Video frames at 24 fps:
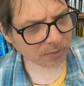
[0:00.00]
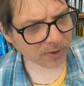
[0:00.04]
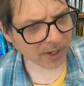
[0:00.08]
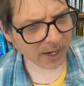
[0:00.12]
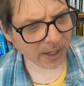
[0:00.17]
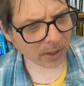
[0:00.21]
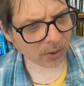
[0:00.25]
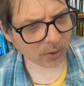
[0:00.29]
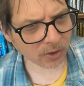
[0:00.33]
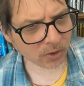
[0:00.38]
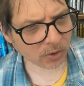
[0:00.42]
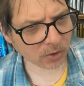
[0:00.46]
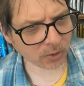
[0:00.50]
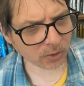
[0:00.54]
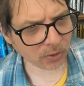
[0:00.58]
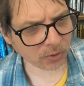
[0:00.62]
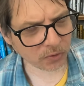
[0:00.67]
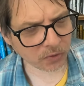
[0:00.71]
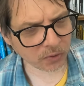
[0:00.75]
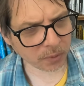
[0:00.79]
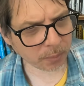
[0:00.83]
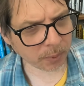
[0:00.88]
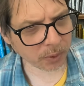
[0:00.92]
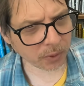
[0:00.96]
character
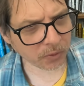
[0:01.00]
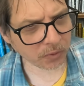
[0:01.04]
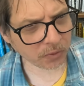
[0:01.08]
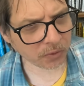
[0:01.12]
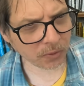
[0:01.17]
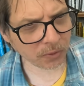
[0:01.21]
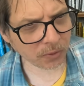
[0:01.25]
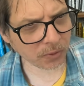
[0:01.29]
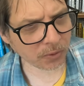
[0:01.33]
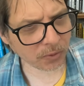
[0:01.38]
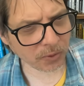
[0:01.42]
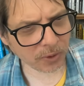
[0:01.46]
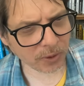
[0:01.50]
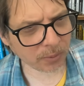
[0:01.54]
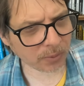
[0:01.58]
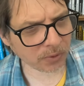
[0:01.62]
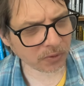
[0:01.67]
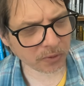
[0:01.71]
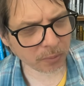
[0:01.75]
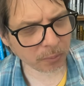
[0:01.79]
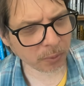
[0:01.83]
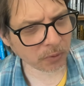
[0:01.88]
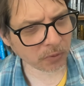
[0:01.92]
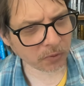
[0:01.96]
who's supposed to, he was
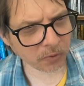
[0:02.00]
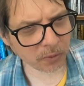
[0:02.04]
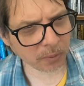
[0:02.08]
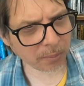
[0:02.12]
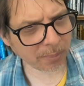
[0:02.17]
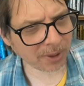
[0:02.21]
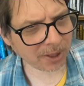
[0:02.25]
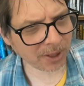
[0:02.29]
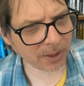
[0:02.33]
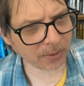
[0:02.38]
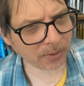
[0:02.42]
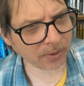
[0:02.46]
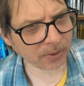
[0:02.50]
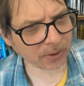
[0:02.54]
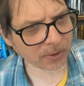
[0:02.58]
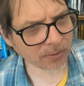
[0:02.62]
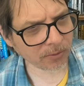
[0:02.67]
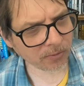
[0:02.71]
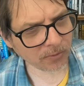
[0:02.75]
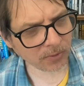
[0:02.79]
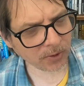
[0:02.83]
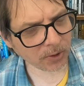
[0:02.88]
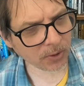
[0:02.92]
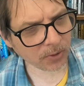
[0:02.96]
supposed to appear in a
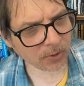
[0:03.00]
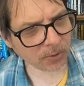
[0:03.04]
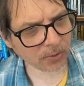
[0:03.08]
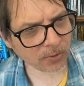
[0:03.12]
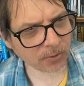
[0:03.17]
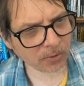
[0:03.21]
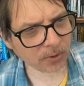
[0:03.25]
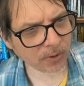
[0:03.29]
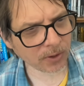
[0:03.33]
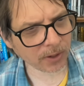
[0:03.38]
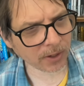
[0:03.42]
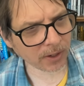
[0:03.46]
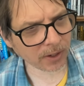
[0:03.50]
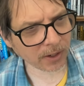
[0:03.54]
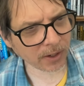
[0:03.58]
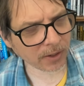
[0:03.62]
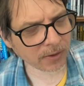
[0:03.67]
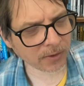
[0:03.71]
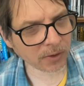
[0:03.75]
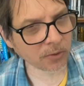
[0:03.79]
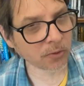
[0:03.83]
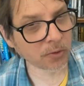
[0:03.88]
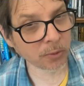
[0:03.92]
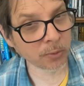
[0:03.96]
few,
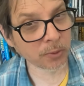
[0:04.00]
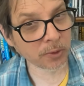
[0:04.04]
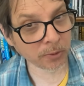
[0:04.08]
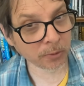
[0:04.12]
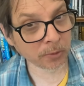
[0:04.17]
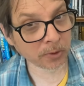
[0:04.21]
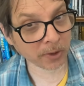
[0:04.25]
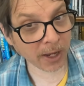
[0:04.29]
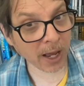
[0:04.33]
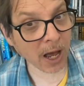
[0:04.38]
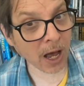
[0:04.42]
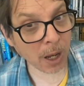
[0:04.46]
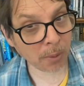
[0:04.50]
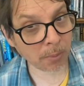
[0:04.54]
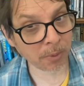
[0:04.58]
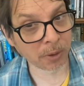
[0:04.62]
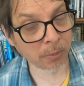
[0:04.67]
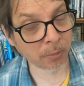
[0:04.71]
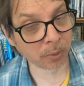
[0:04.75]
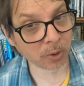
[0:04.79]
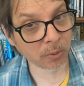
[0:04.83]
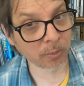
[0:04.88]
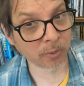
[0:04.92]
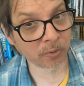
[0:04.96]
this was a
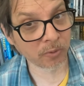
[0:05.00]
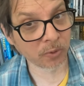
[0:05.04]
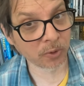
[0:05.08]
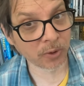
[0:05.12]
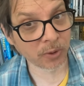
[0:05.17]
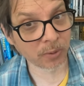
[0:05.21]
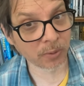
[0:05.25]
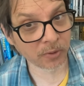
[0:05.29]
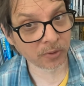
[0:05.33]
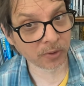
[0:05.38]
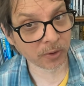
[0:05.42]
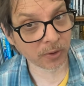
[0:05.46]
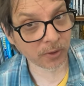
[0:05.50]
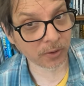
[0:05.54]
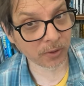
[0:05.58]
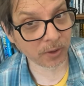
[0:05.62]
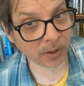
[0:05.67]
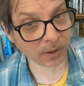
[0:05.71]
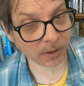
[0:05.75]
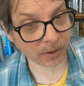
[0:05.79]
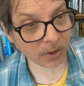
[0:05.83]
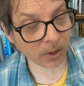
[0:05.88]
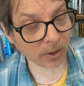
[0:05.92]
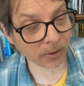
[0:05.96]
comic book before it was a
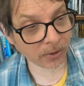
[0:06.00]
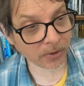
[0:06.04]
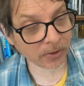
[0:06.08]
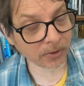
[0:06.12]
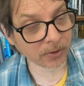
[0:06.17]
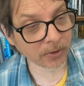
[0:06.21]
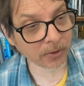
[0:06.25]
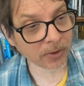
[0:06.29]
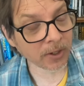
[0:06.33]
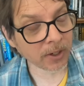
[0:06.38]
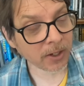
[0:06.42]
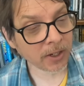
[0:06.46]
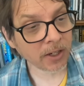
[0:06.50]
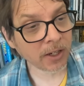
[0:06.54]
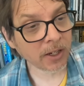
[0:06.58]
cartoon,